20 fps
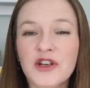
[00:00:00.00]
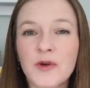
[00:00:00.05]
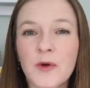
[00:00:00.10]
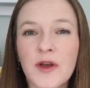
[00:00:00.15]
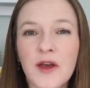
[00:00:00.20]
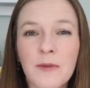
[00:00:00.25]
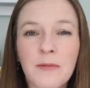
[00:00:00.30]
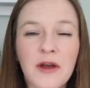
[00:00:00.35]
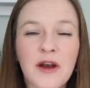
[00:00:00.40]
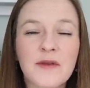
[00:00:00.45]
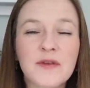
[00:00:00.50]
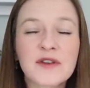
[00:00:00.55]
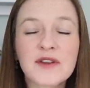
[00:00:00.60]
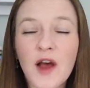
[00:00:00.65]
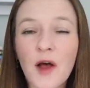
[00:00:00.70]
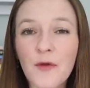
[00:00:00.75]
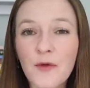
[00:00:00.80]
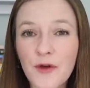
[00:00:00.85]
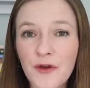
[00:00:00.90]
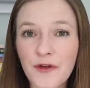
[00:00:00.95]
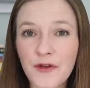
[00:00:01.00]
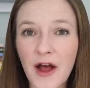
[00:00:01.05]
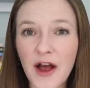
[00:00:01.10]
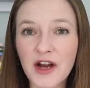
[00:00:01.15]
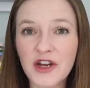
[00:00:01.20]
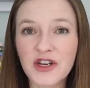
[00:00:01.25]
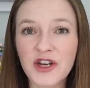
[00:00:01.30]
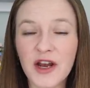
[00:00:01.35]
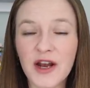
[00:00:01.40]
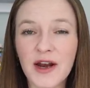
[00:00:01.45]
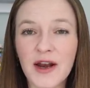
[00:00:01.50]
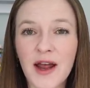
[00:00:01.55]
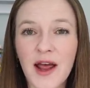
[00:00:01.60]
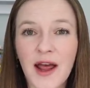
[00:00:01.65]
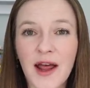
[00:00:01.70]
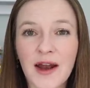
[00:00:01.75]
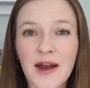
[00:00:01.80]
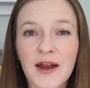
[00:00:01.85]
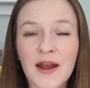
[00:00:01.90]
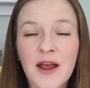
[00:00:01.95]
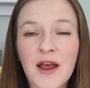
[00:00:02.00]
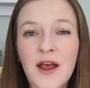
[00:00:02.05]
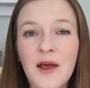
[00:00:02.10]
doing a bit of self-reflection and